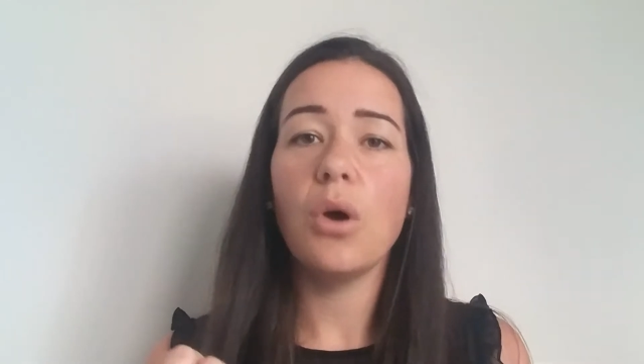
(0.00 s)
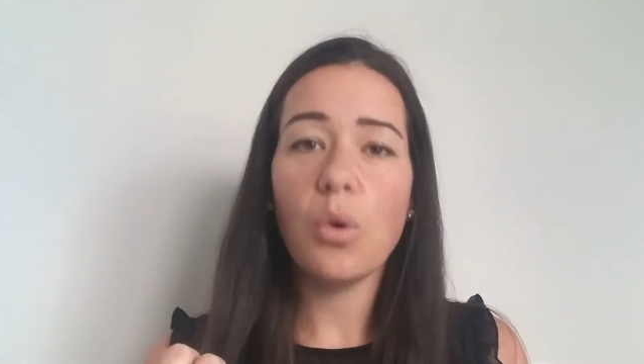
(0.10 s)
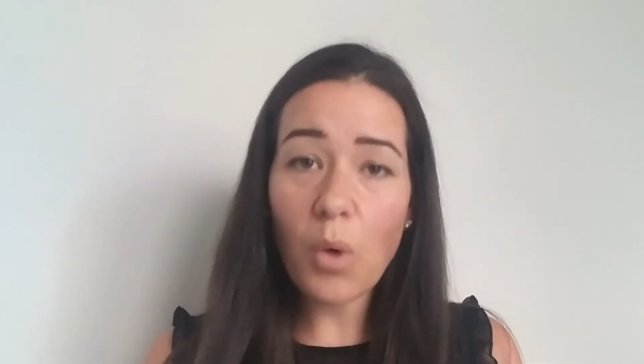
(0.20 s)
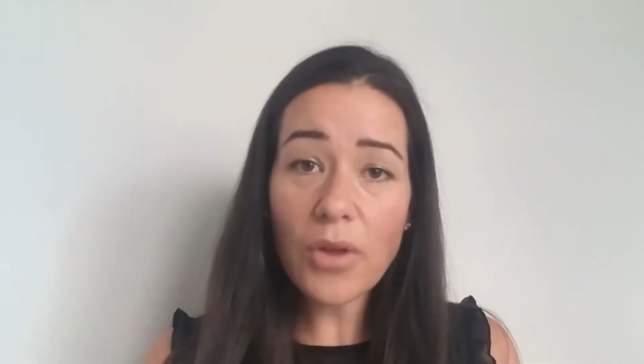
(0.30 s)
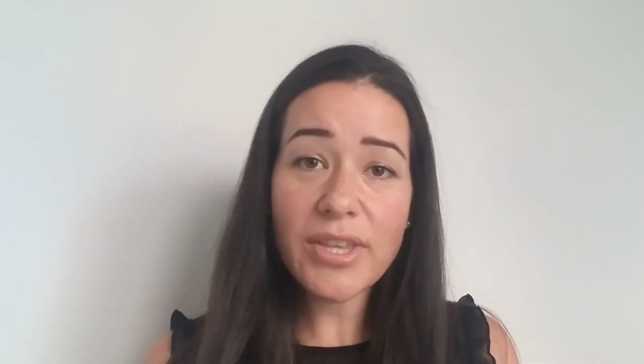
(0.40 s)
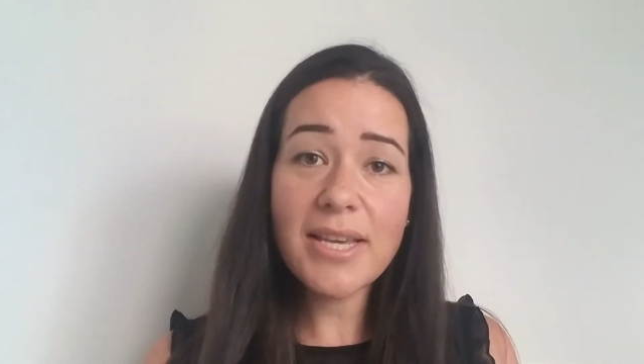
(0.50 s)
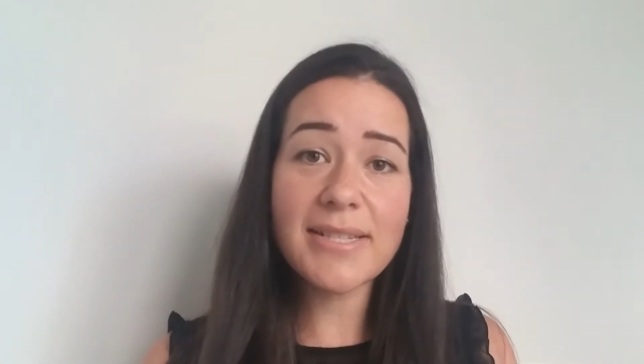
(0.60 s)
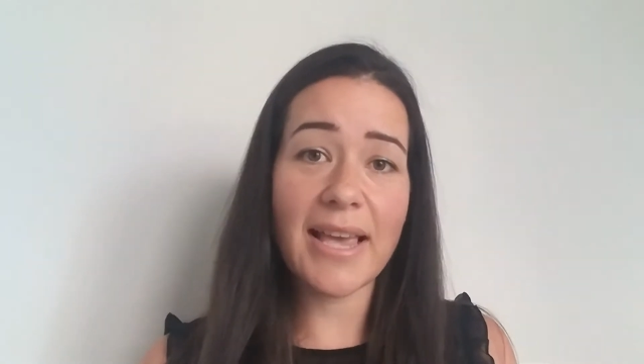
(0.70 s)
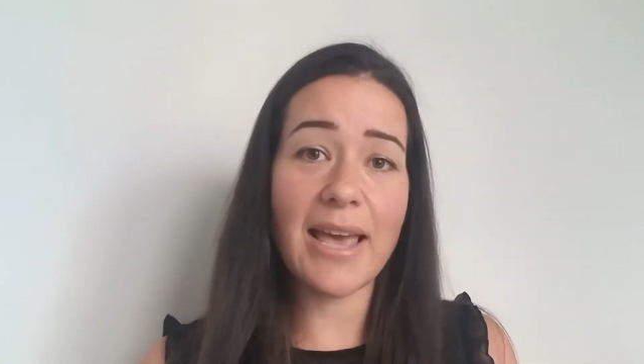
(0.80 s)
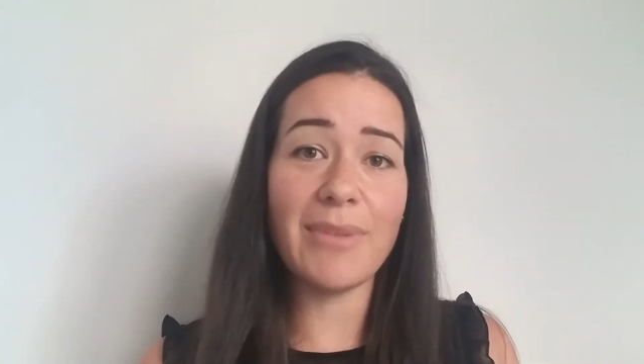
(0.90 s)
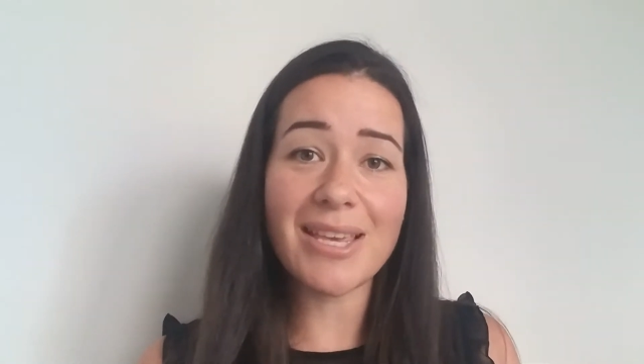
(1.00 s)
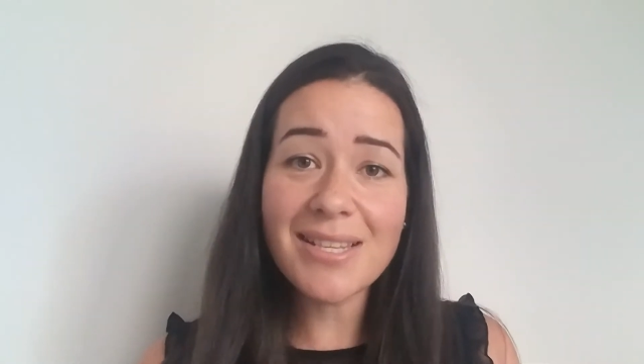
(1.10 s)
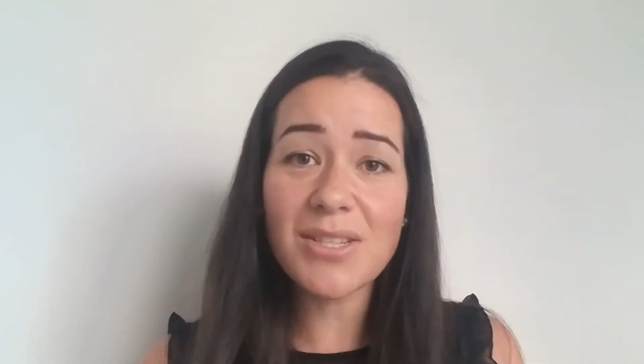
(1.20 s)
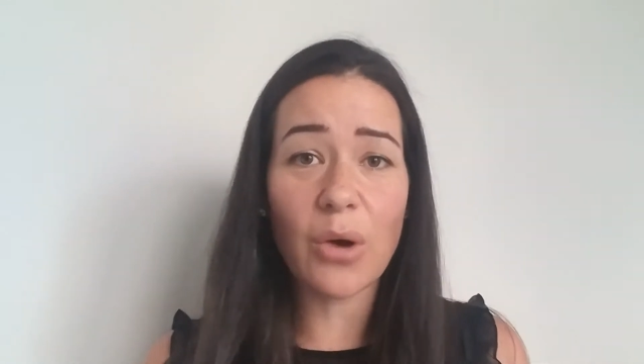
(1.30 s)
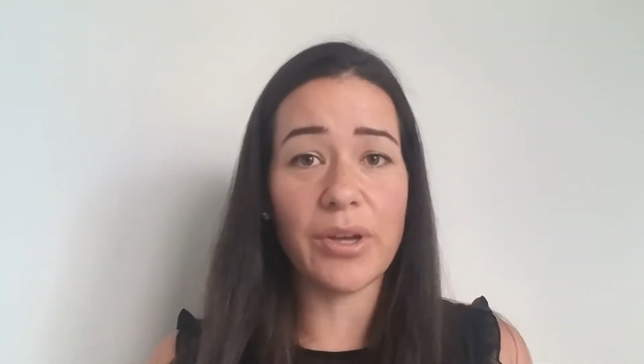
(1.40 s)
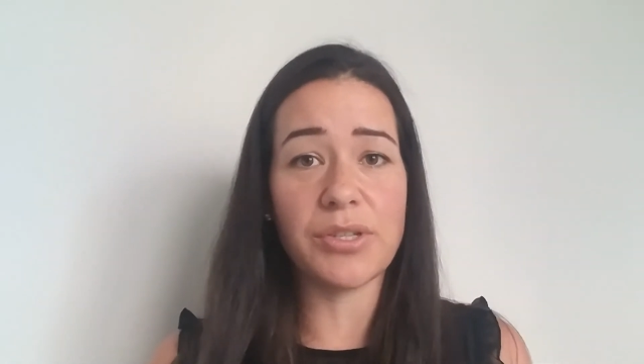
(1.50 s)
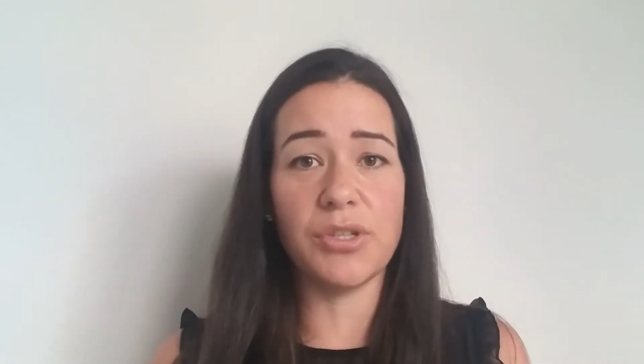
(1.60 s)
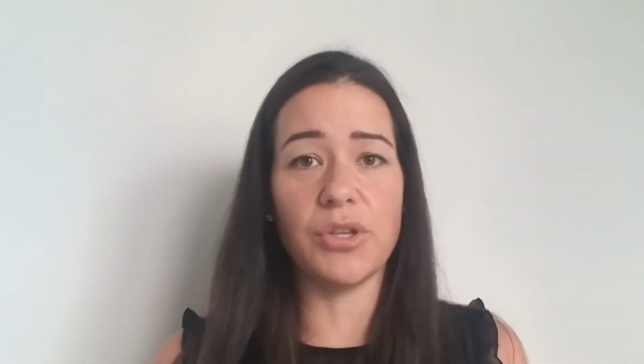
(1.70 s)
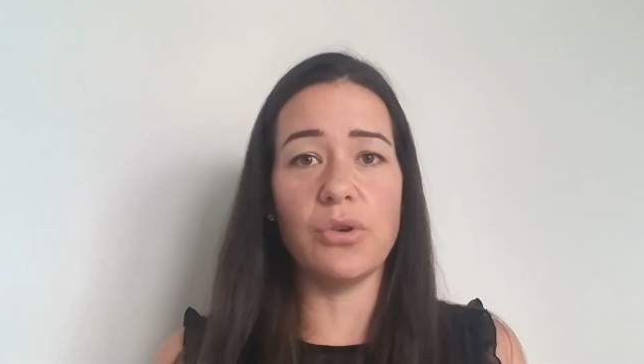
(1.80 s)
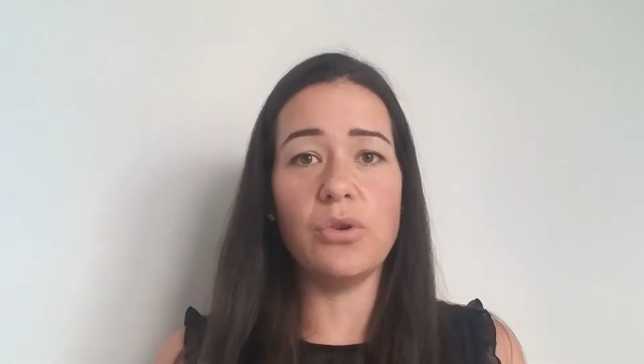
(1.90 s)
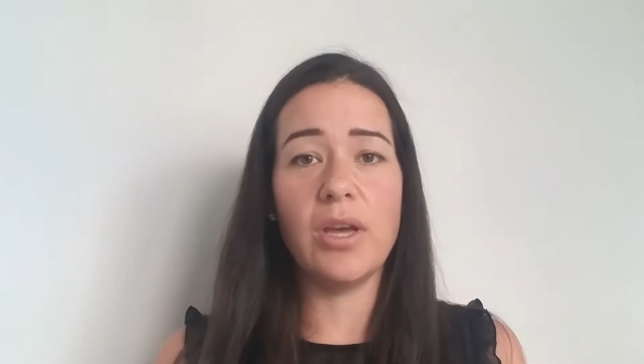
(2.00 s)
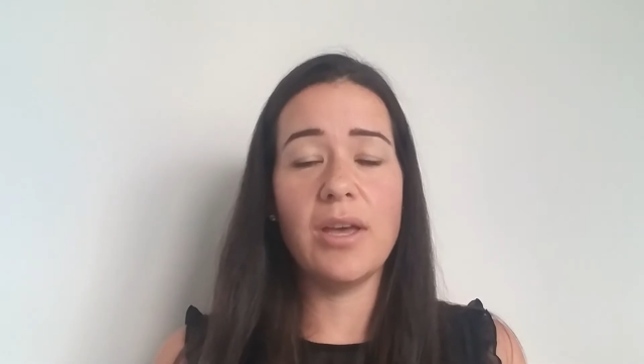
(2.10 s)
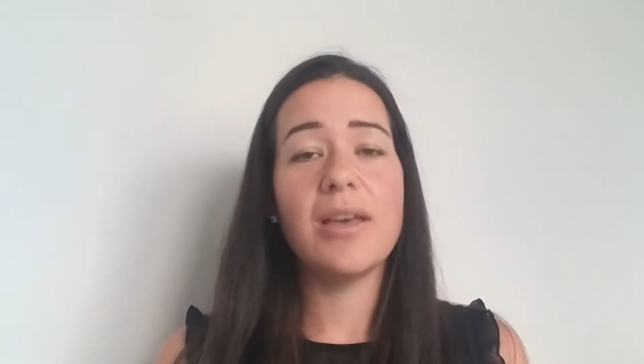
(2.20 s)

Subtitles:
What the exam is going to do